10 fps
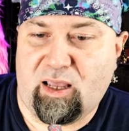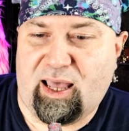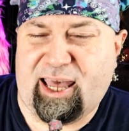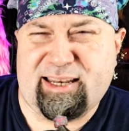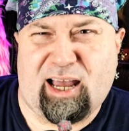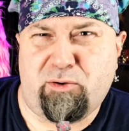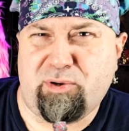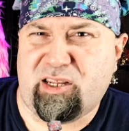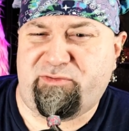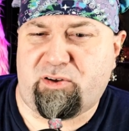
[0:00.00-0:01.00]
And I
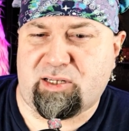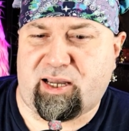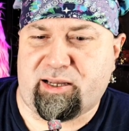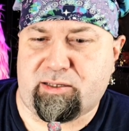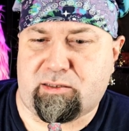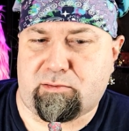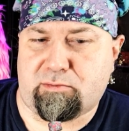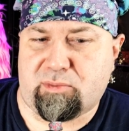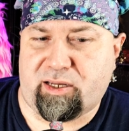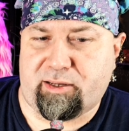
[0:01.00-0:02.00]
would default as,
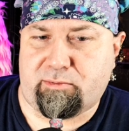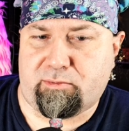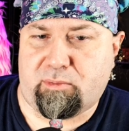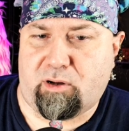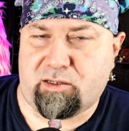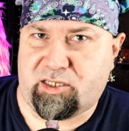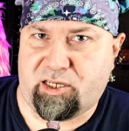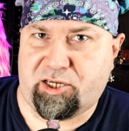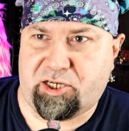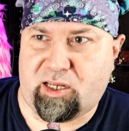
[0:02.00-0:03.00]
like,
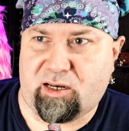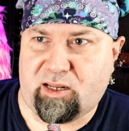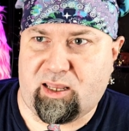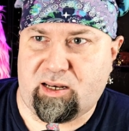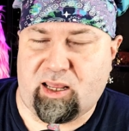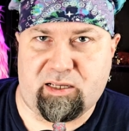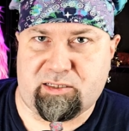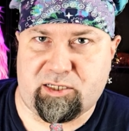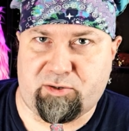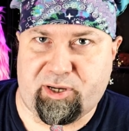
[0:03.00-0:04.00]
unsatiated in any
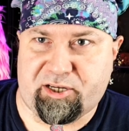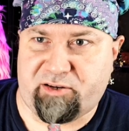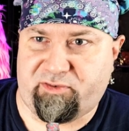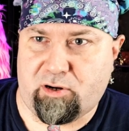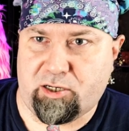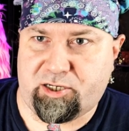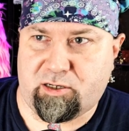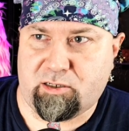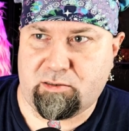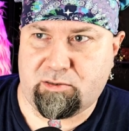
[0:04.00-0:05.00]
situation. If you're not
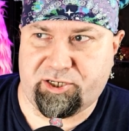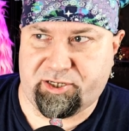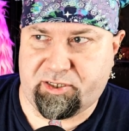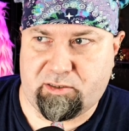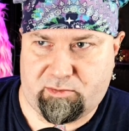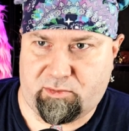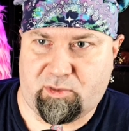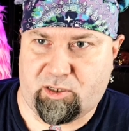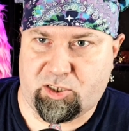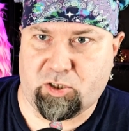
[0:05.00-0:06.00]
sure, just
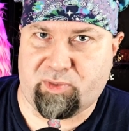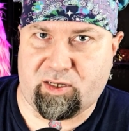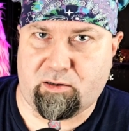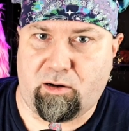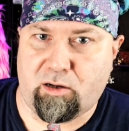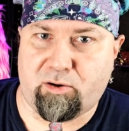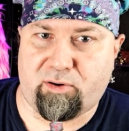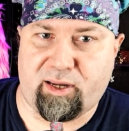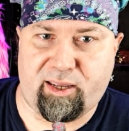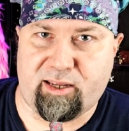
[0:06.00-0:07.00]
assume that you're
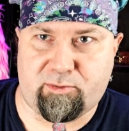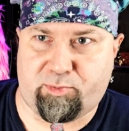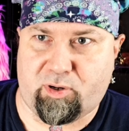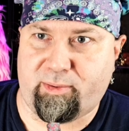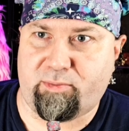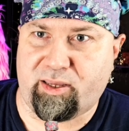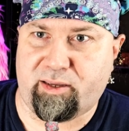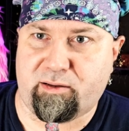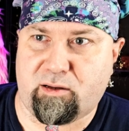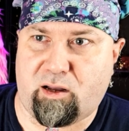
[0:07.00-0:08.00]
hungry and
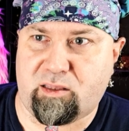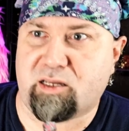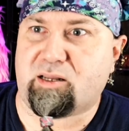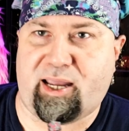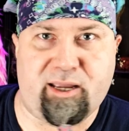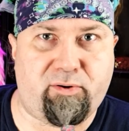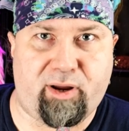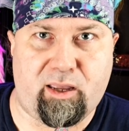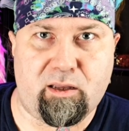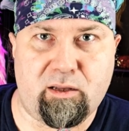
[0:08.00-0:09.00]
probably a little
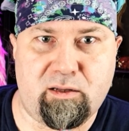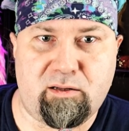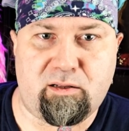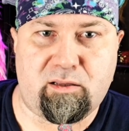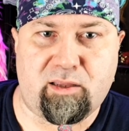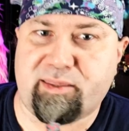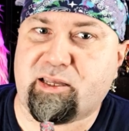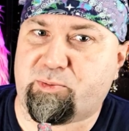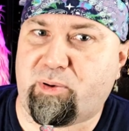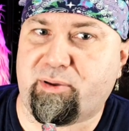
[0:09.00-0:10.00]
hangry. Like,
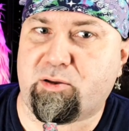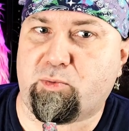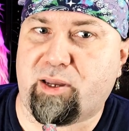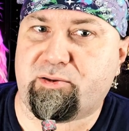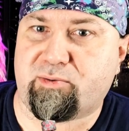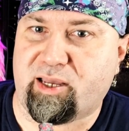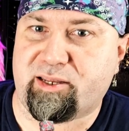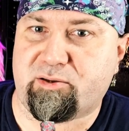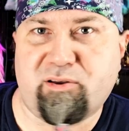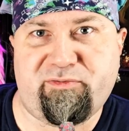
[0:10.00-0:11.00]
that's probably a good way to
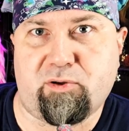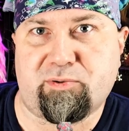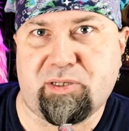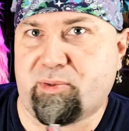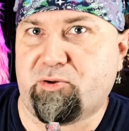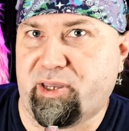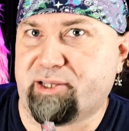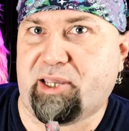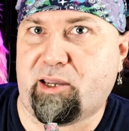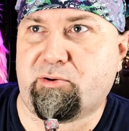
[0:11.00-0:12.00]
relate to it. If you're somebody who
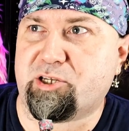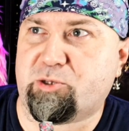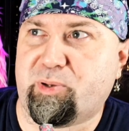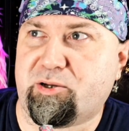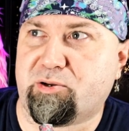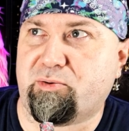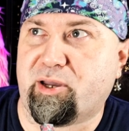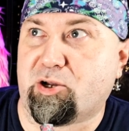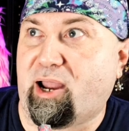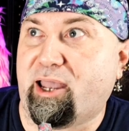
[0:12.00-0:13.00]
gets hangry, just picture you
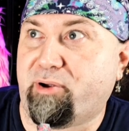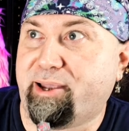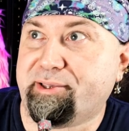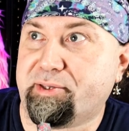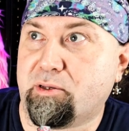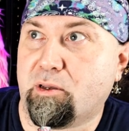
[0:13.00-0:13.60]
at your hangriest,